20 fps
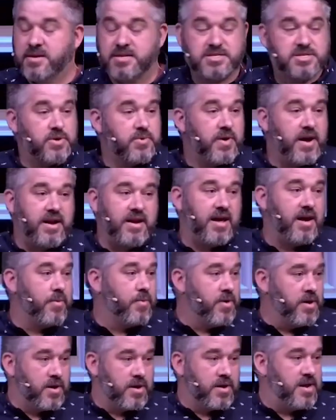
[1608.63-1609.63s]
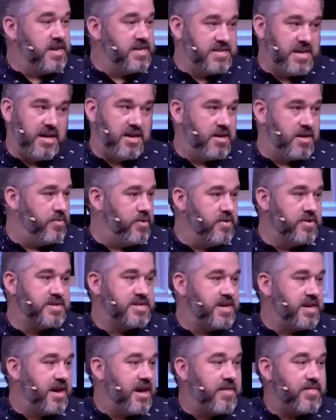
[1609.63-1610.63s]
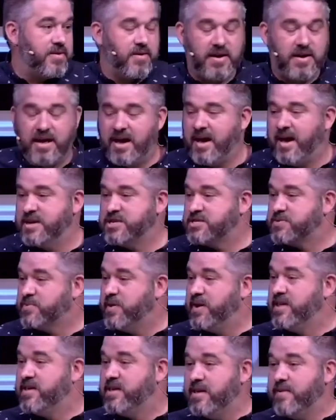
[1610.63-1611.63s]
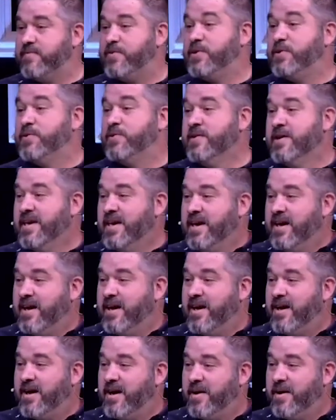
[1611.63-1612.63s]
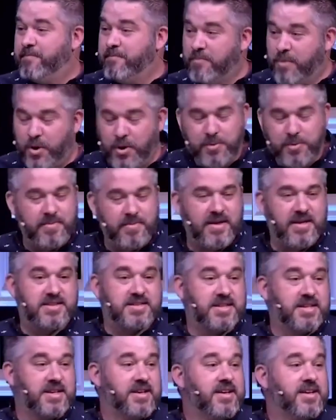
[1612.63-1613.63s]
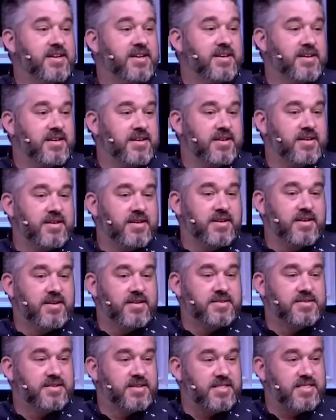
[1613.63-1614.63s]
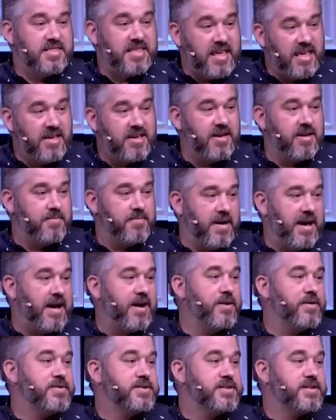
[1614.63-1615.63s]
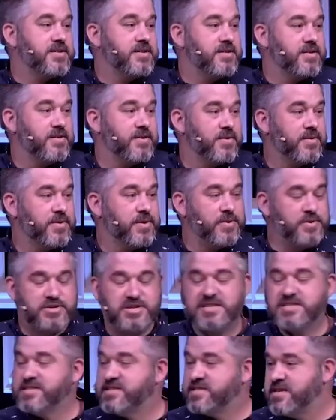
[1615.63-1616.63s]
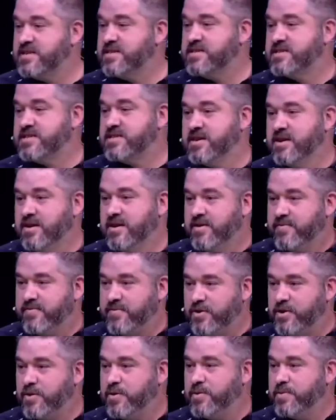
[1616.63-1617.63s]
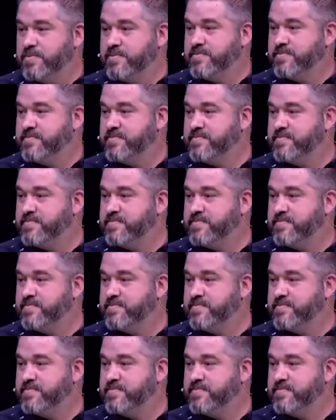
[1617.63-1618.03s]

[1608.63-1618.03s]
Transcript: And so right now, we're going to take communion together. And I just want to give you a moment to think about who Jesus is for you.